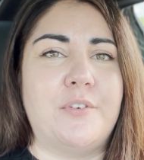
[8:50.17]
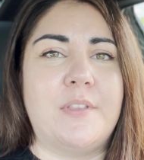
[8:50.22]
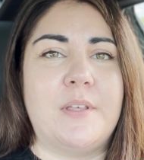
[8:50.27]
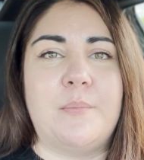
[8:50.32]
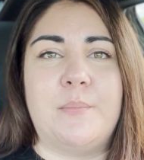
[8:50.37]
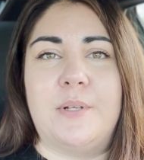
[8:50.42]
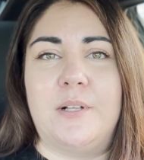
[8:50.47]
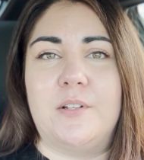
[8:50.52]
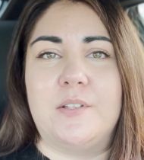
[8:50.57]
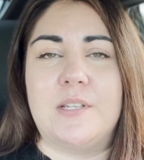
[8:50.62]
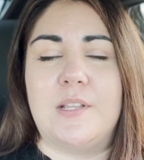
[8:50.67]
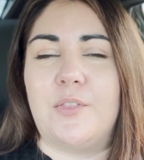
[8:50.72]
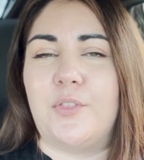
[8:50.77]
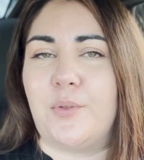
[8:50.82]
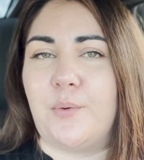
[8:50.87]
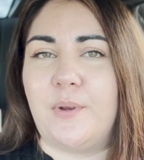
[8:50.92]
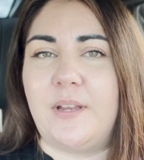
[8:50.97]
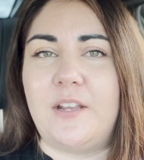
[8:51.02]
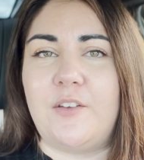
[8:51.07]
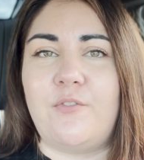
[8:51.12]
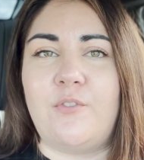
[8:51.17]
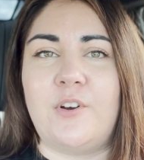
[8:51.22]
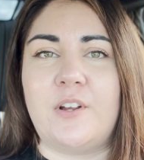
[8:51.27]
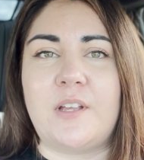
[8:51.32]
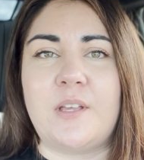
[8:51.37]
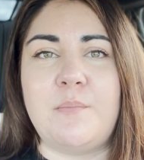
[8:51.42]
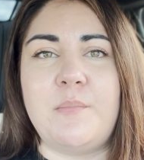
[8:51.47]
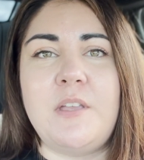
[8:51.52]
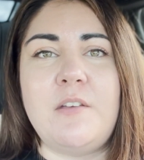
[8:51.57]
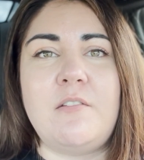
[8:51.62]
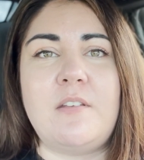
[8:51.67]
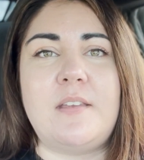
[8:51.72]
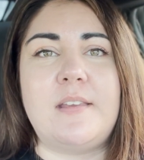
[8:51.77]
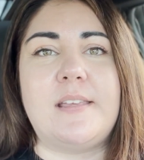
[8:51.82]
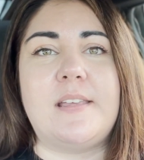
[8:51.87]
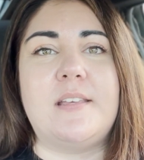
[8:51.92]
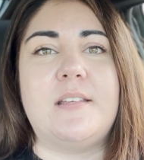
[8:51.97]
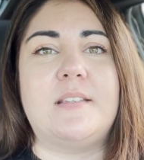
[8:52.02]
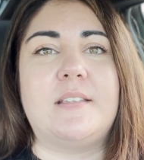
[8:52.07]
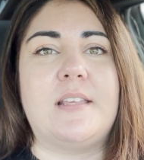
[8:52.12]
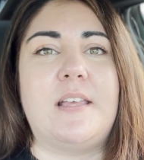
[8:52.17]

that builds in 3 different communities,